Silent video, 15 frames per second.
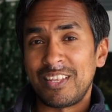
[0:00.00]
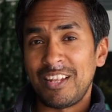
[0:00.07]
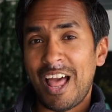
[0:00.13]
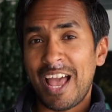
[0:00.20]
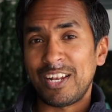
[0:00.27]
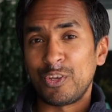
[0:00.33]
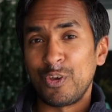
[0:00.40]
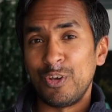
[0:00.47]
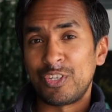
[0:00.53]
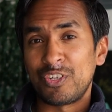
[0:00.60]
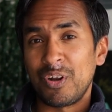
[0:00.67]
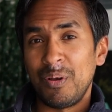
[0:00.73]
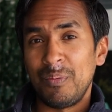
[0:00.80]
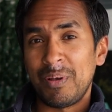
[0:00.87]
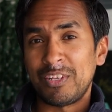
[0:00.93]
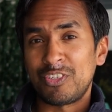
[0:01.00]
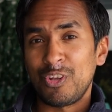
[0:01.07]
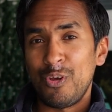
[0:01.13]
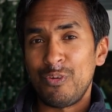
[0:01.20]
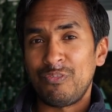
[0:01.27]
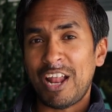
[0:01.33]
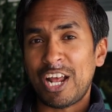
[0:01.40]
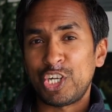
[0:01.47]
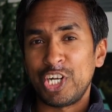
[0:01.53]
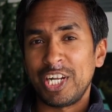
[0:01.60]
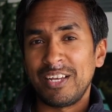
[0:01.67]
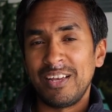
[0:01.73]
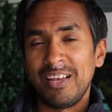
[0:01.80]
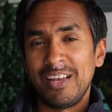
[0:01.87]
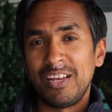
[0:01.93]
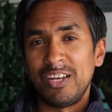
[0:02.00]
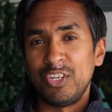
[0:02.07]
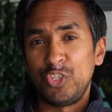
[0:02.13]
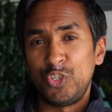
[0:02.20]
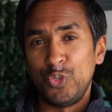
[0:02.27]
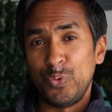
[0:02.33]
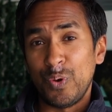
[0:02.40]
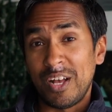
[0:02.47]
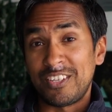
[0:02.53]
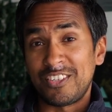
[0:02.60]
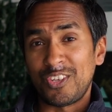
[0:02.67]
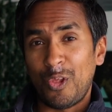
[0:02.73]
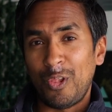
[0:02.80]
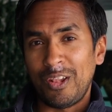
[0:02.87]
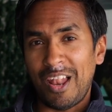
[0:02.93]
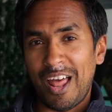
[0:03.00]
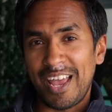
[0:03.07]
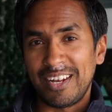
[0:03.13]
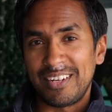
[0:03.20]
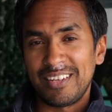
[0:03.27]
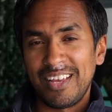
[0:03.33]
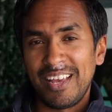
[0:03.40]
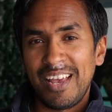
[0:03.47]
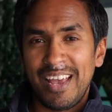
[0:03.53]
the light goes from a slow flashing to a solar light.